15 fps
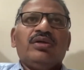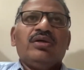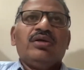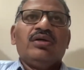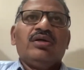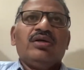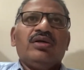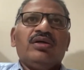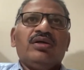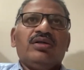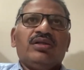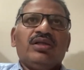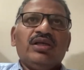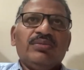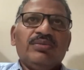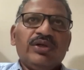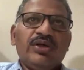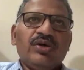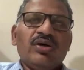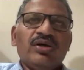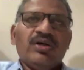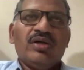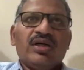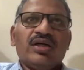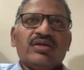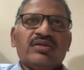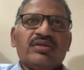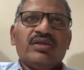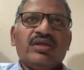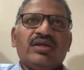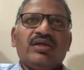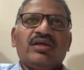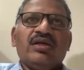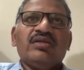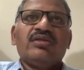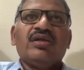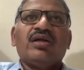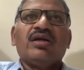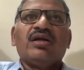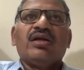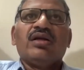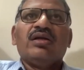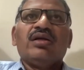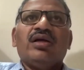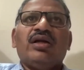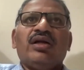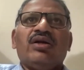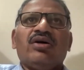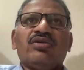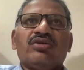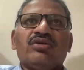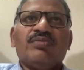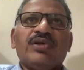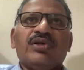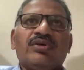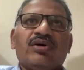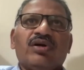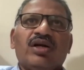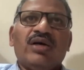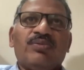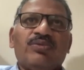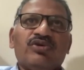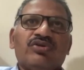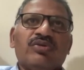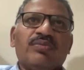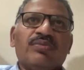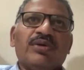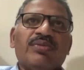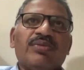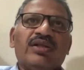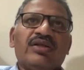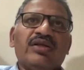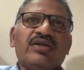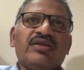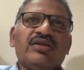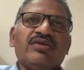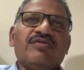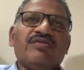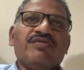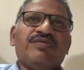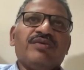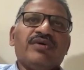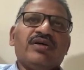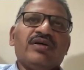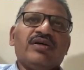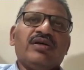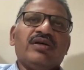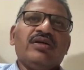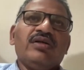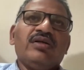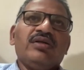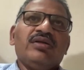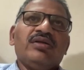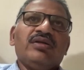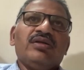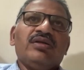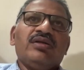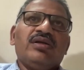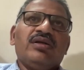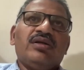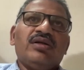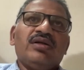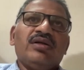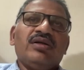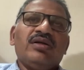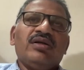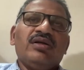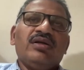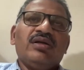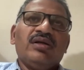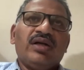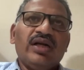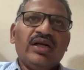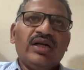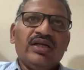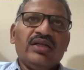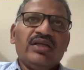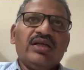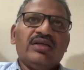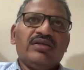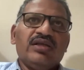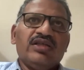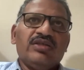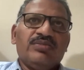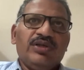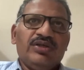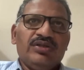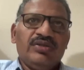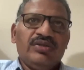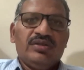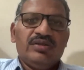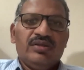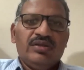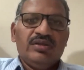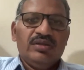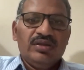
uh, think beyond drugs and consider endoscopic or laparoscopic methods of uh, uh, treating the, such patients.